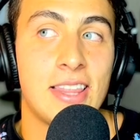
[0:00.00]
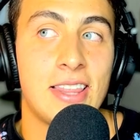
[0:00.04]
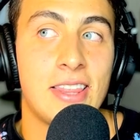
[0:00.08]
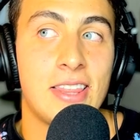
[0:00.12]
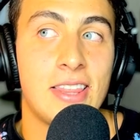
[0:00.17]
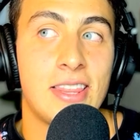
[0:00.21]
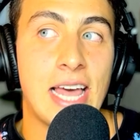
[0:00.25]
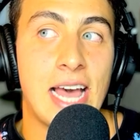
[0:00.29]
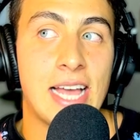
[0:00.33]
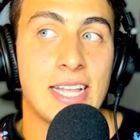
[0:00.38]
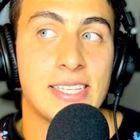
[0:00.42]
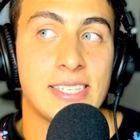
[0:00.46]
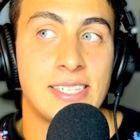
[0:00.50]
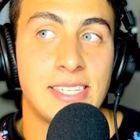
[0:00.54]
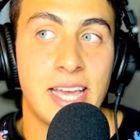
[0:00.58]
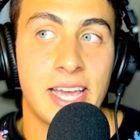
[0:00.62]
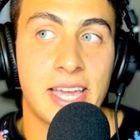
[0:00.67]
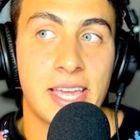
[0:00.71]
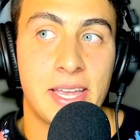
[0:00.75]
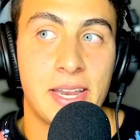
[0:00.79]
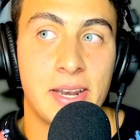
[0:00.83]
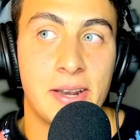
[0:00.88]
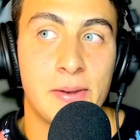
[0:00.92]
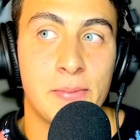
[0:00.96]
that
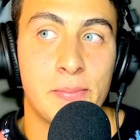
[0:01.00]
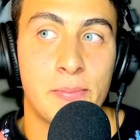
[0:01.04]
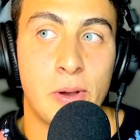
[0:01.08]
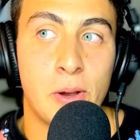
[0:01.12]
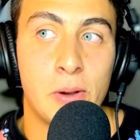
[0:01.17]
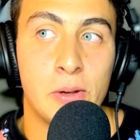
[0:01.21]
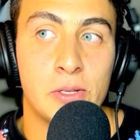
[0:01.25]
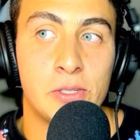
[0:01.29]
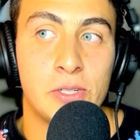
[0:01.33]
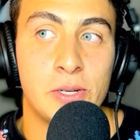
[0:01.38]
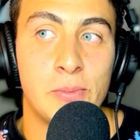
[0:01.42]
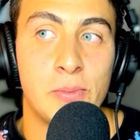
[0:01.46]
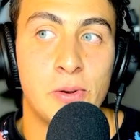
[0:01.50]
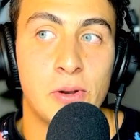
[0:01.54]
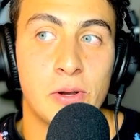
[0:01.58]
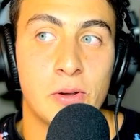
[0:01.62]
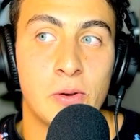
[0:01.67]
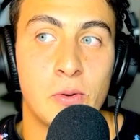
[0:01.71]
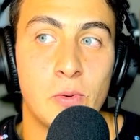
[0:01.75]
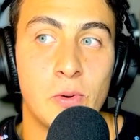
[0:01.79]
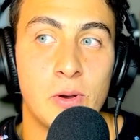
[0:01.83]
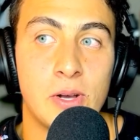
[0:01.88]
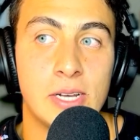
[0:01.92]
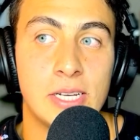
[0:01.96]
second poetry
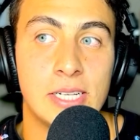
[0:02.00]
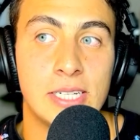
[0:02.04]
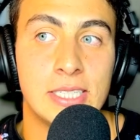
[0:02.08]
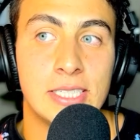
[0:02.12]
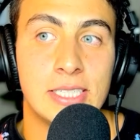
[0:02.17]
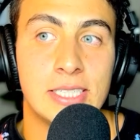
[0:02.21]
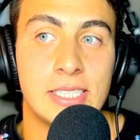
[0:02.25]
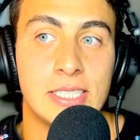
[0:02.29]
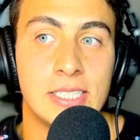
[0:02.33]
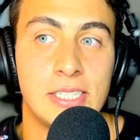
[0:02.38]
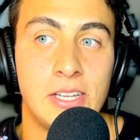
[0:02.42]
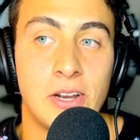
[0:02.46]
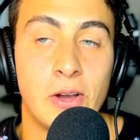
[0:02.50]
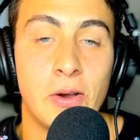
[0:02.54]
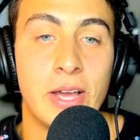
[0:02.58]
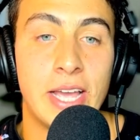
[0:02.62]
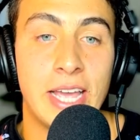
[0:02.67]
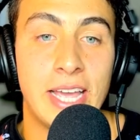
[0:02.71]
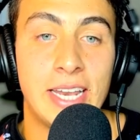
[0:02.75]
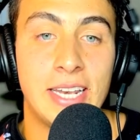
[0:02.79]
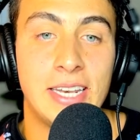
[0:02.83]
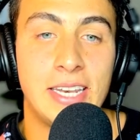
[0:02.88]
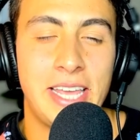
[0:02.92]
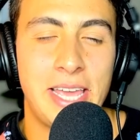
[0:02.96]
book was, you know, it
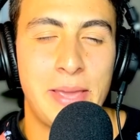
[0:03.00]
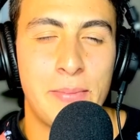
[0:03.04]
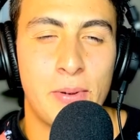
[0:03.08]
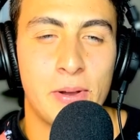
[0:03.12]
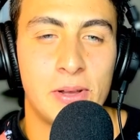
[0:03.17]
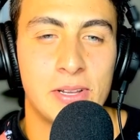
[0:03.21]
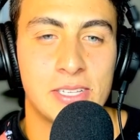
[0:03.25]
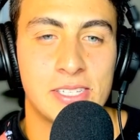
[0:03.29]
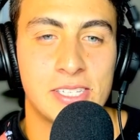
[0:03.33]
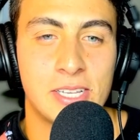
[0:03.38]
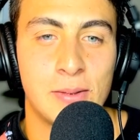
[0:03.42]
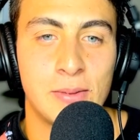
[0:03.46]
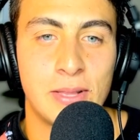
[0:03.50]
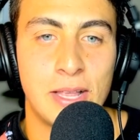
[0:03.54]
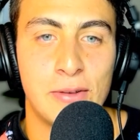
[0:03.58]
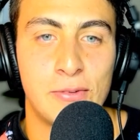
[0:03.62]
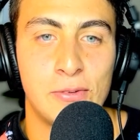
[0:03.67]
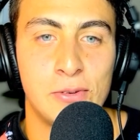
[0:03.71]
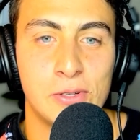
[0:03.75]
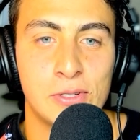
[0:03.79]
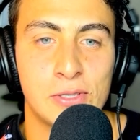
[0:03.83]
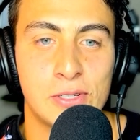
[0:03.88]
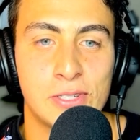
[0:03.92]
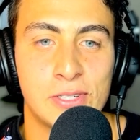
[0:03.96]
hit deep on some
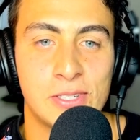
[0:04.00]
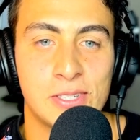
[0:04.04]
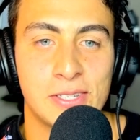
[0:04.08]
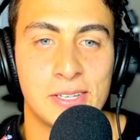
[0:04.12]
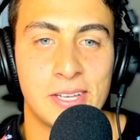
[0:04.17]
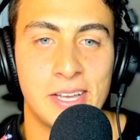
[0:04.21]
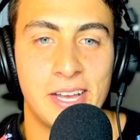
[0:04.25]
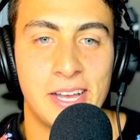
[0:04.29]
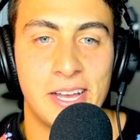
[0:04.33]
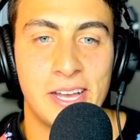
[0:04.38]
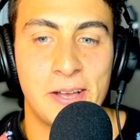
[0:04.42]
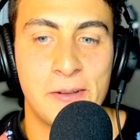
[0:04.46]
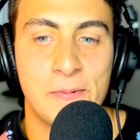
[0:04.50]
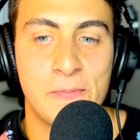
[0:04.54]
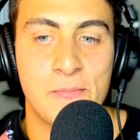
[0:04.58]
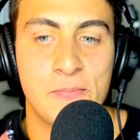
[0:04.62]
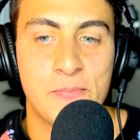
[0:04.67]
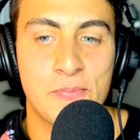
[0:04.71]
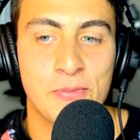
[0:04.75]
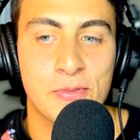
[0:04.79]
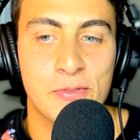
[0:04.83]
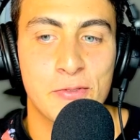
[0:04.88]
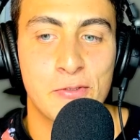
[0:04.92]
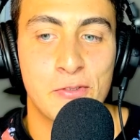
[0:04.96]
levels
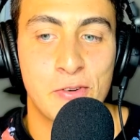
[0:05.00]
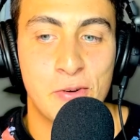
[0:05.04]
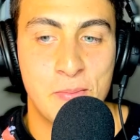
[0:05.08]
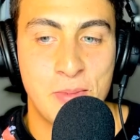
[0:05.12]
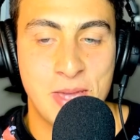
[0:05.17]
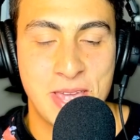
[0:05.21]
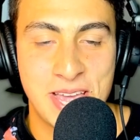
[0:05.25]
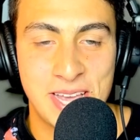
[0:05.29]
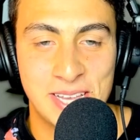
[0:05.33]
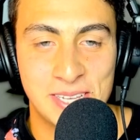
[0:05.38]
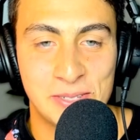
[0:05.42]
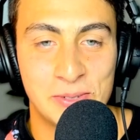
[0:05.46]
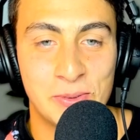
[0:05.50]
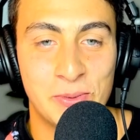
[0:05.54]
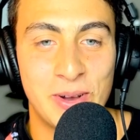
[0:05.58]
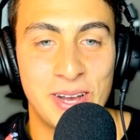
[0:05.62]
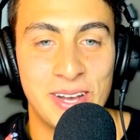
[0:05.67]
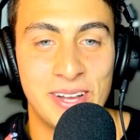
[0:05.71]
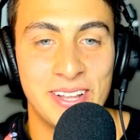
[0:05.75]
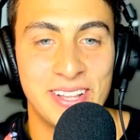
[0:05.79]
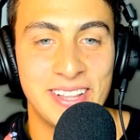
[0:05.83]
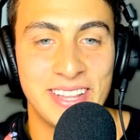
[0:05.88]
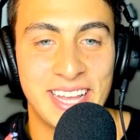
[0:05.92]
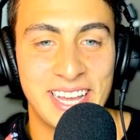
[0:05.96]
um, for me as
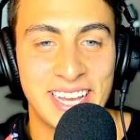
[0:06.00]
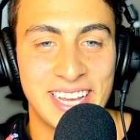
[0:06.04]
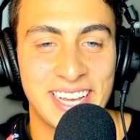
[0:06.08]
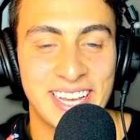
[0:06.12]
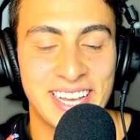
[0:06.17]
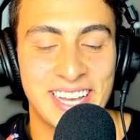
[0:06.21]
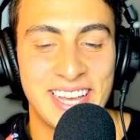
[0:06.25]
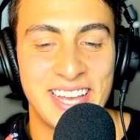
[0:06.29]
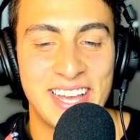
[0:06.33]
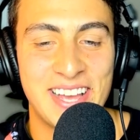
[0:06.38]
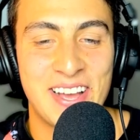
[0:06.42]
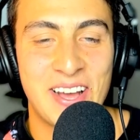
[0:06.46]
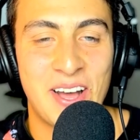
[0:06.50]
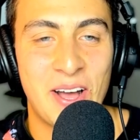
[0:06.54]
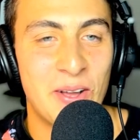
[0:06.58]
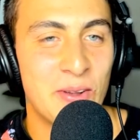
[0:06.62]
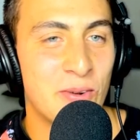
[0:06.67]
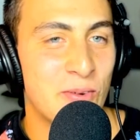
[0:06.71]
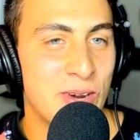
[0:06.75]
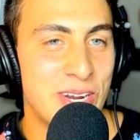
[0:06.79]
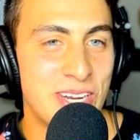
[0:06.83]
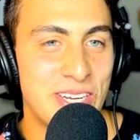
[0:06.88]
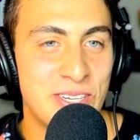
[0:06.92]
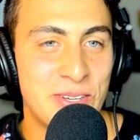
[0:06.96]
well. Like I'll
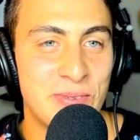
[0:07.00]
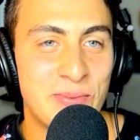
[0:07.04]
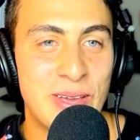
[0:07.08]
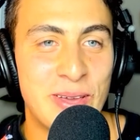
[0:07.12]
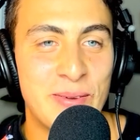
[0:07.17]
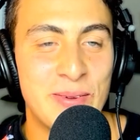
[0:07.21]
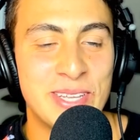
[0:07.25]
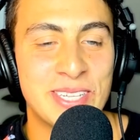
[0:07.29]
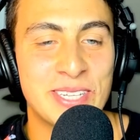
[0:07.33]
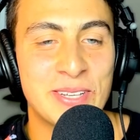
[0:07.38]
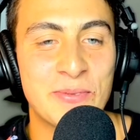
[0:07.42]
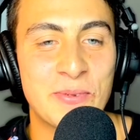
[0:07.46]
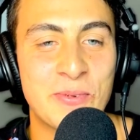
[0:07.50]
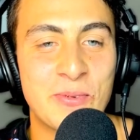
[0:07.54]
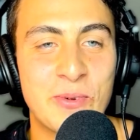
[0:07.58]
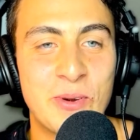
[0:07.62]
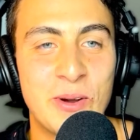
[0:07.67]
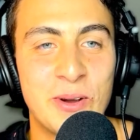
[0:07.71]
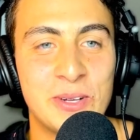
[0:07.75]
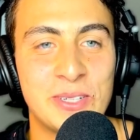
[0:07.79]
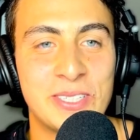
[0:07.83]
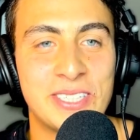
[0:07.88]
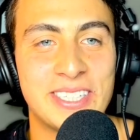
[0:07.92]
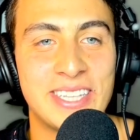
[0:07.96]
read you maybe some
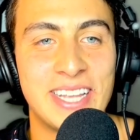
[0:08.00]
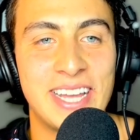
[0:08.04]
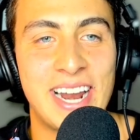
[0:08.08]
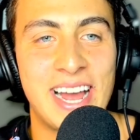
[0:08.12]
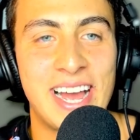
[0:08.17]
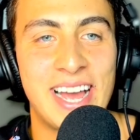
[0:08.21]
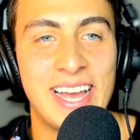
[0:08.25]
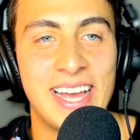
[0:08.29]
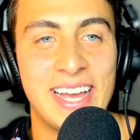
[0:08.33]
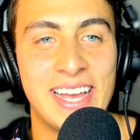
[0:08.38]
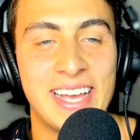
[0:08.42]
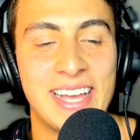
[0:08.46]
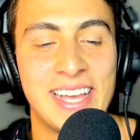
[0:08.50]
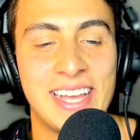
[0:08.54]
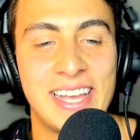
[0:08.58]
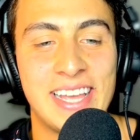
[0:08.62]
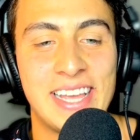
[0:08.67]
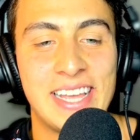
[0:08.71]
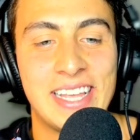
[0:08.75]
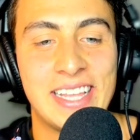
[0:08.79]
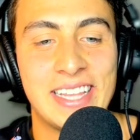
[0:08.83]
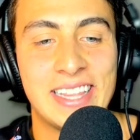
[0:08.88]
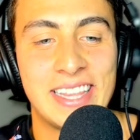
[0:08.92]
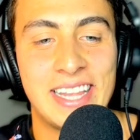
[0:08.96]
quotes that I
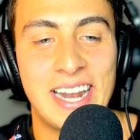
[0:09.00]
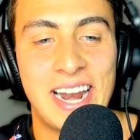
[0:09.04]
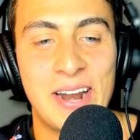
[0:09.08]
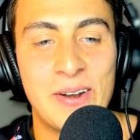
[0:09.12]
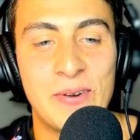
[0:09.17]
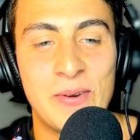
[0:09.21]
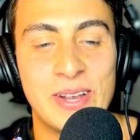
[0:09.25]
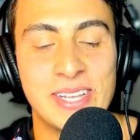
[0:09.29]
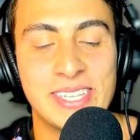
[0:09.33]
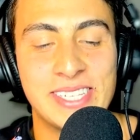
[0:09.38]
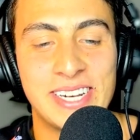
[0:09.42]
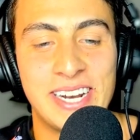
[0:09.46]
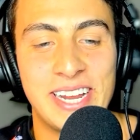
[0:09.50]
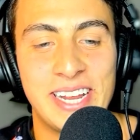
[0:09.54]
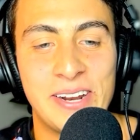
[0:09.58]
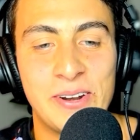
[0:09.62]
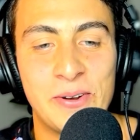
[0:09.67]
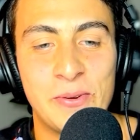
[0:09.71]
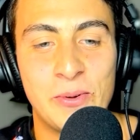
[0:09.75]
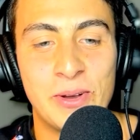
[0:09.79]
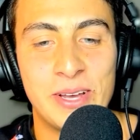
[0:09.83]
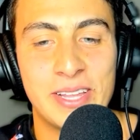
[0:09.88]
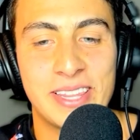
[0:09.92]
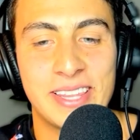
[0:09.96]
that I resonated
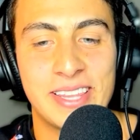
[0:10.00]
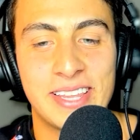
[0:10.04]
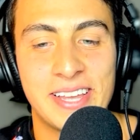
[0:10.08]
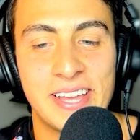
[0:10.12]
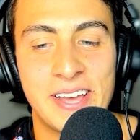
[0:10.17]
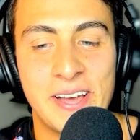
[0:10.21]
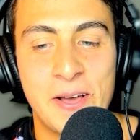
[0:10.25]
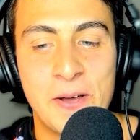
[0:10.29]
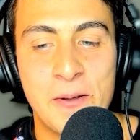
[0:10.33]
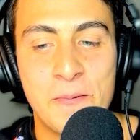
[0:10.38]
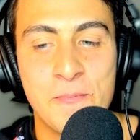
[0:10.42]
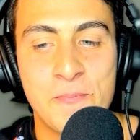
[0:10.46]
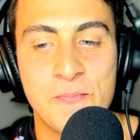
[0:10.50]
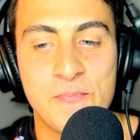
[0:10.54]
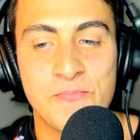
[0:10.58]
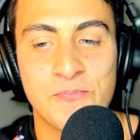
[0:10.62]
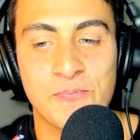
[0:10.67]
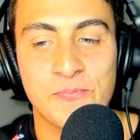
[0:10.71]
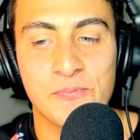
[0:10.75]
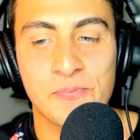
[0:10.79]
with. Um,